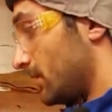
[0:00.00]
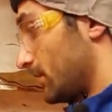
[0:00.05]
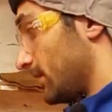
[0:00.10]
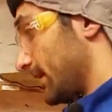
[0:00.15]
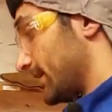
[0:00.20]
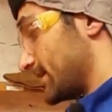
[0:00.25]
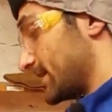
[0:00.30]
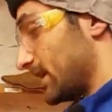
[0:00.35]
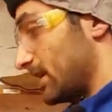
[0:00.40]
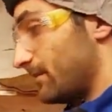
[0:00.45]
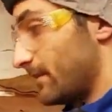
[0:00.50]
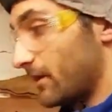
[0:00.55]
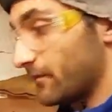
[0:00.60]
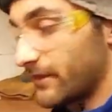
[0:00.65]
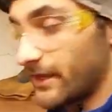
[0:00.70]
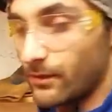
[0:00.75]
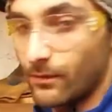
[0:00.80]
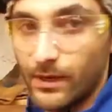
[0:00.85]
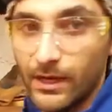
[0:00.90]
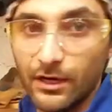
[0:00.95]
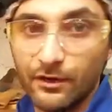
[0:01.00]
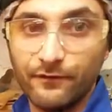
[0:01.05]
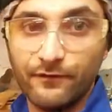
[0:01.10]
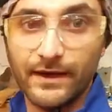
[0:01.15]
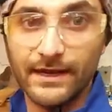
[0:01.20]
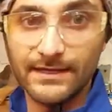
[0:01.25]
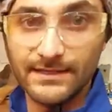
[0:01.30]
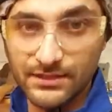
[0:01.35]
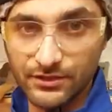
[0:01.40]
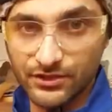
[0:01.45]
it's gonna melt that wire
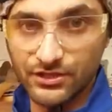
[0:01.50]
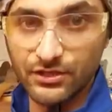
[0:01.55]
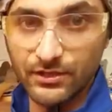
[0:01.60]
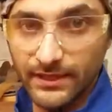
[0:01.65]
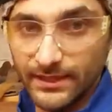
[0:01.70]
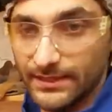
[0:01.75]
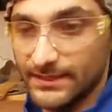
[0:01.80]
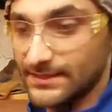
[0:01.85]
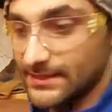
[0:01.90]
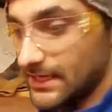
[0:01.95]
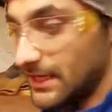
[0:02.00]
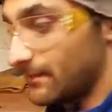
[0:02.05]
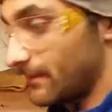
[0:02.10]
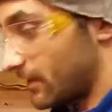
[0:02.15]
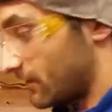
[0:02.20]
faster, so you need it to come